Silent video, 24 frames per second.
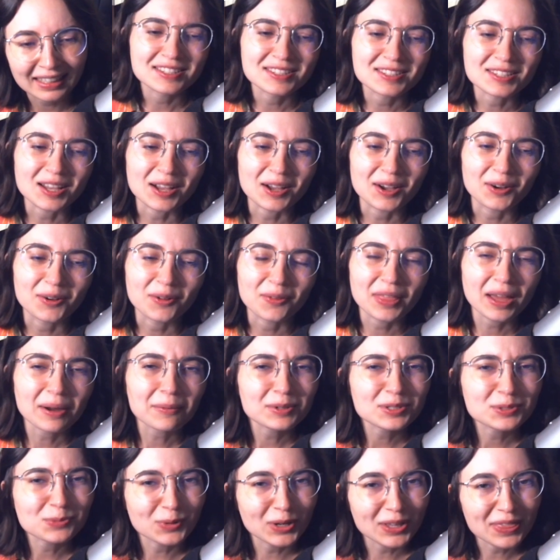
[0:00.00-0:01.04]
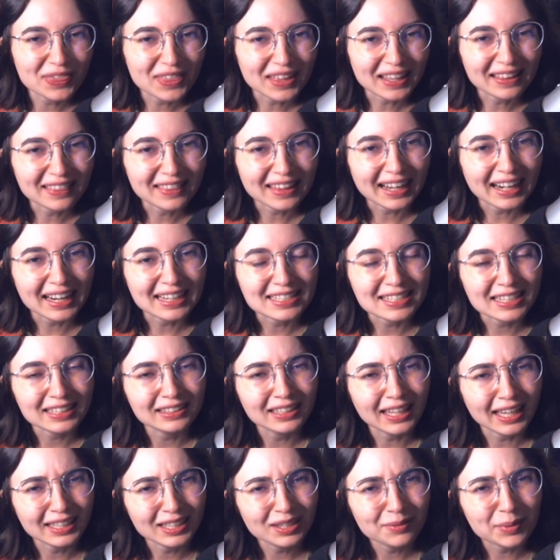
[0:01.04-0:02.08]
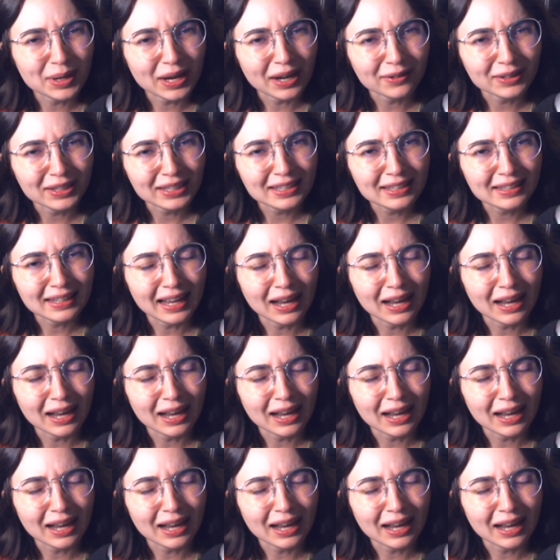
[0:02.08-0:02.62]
So that was one thing that I did like about it.